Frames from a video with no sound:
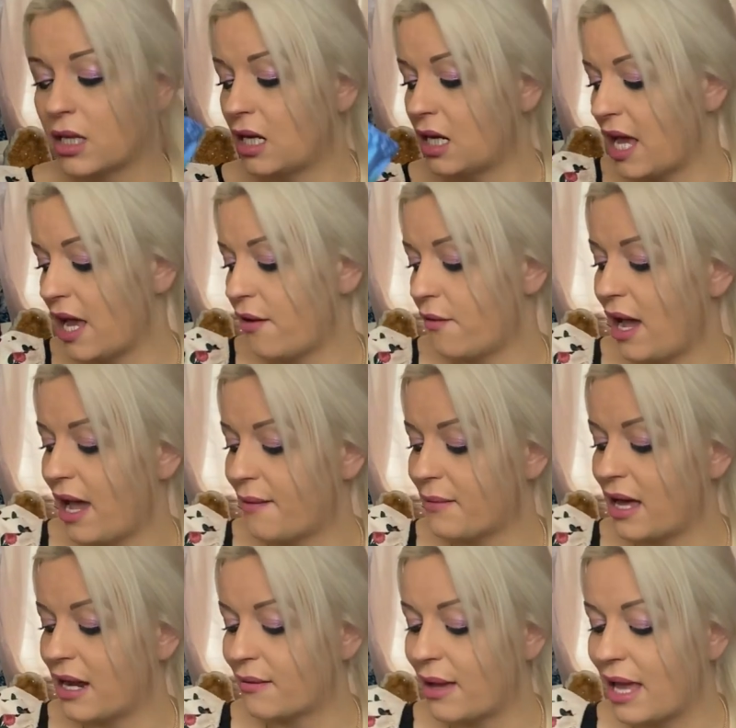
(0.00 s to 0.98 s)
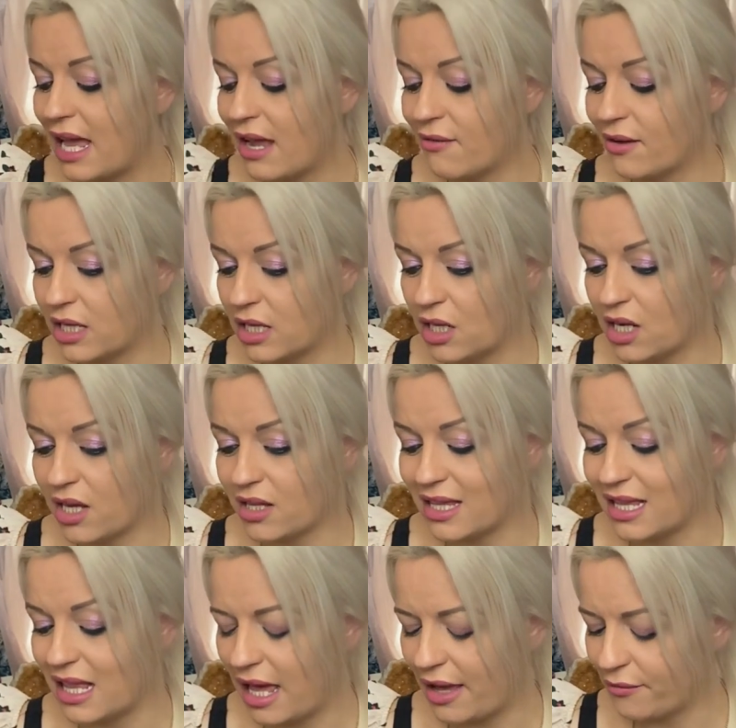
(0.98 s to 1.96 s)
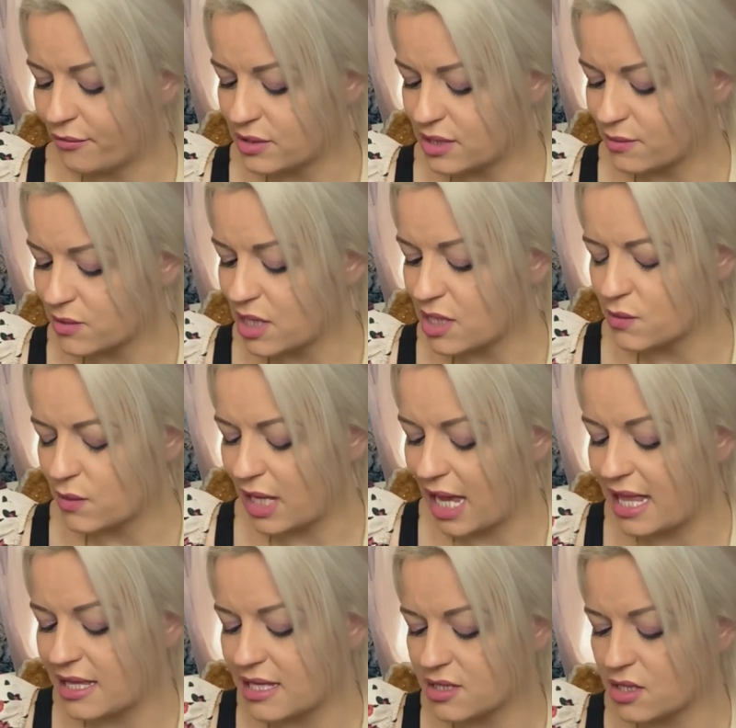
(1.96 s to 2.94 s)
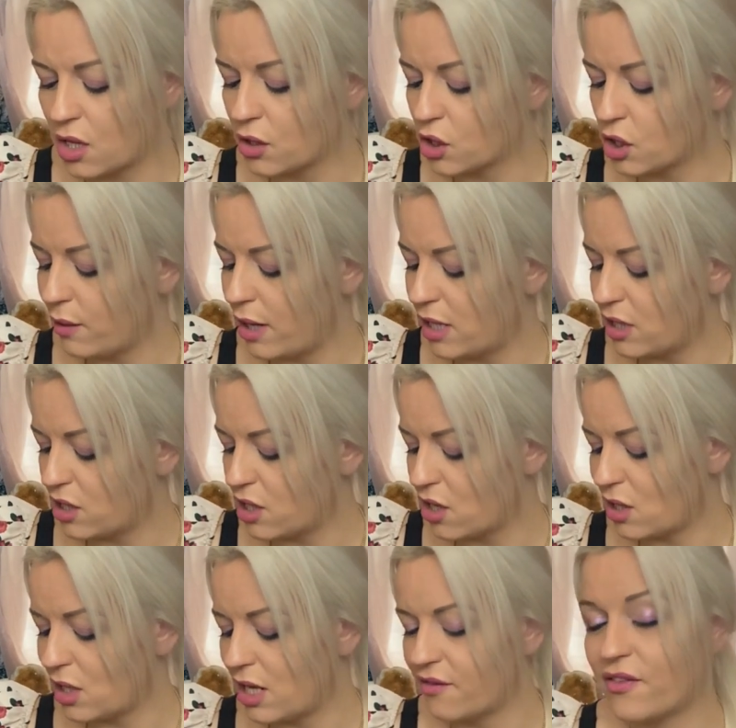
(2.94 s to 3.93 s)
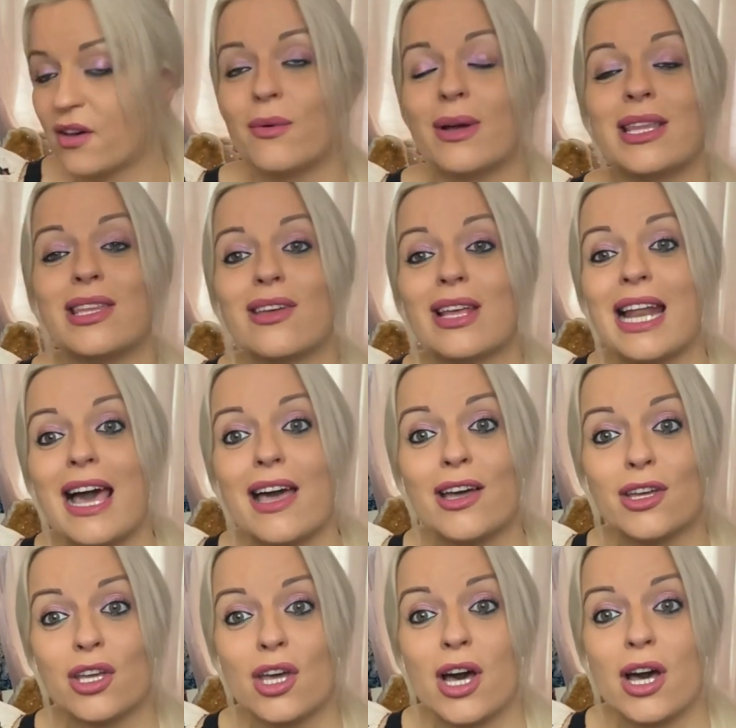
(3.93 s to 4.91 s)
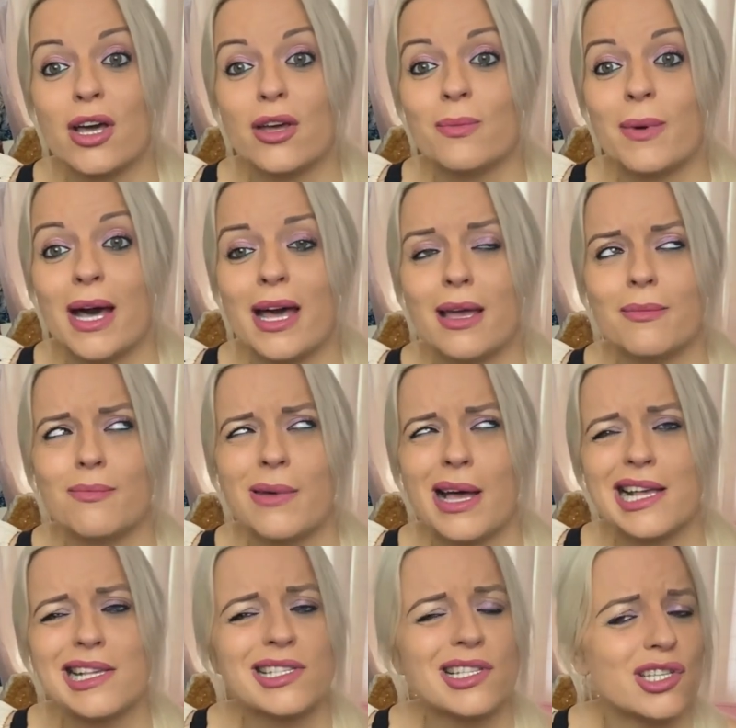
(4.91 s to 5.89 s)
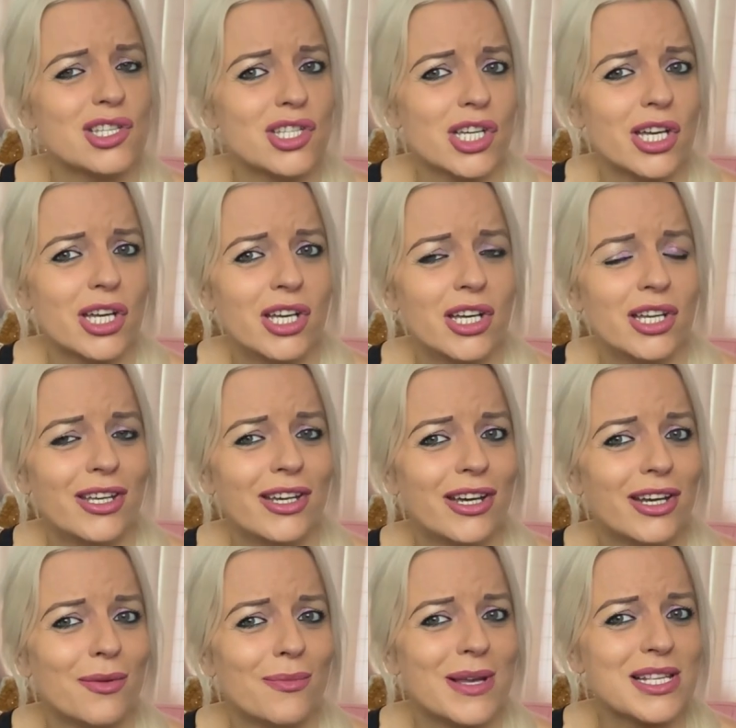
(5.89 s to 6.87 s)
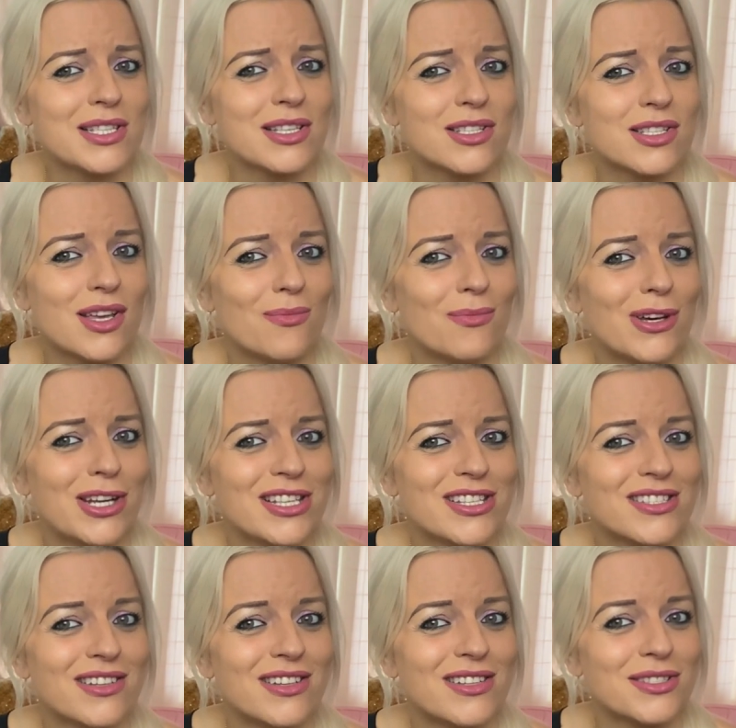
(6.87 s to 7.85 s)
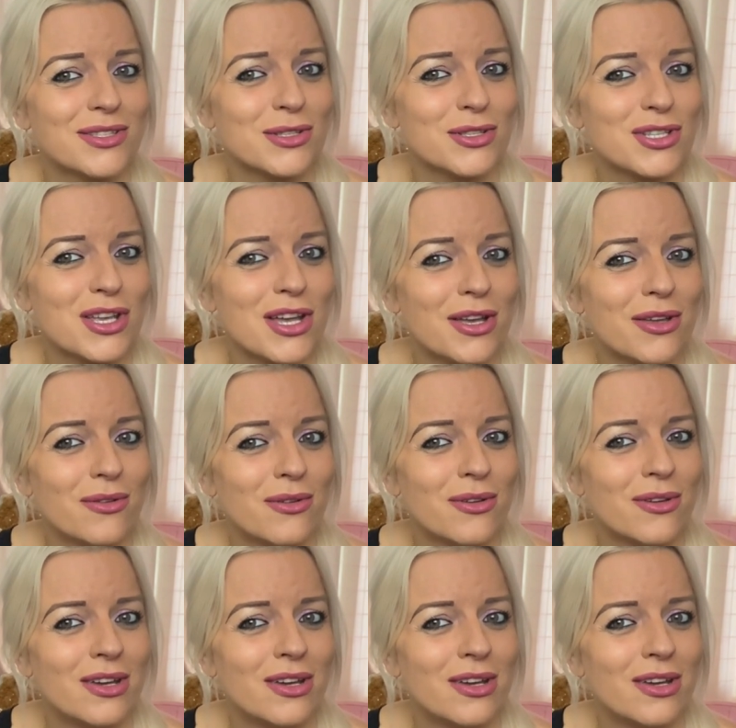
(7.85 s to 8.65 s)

You know, um, and I'm hearing, you know, that sometimes we get this song, "You Only Know You Love Her When You Let Her Go" by Passenger. You only miss the sun when it starts to snow.